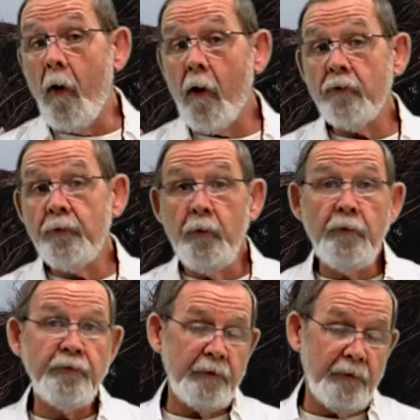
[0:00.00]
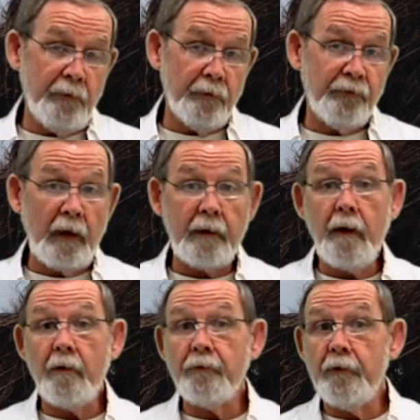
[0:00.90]
Mars moves into your second
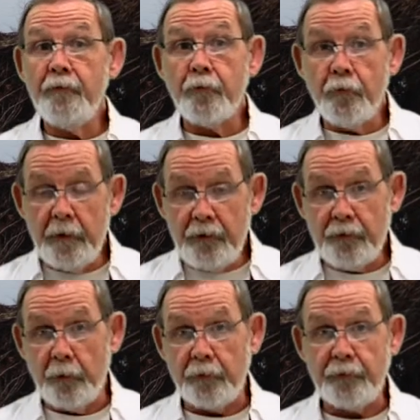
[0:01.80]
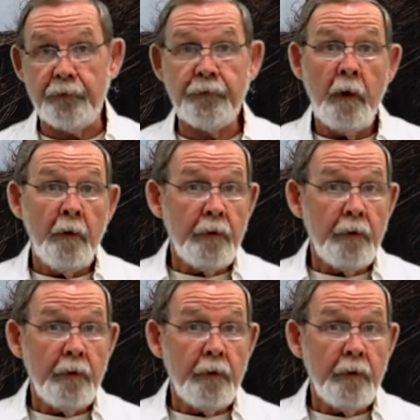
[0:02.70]
house of resources,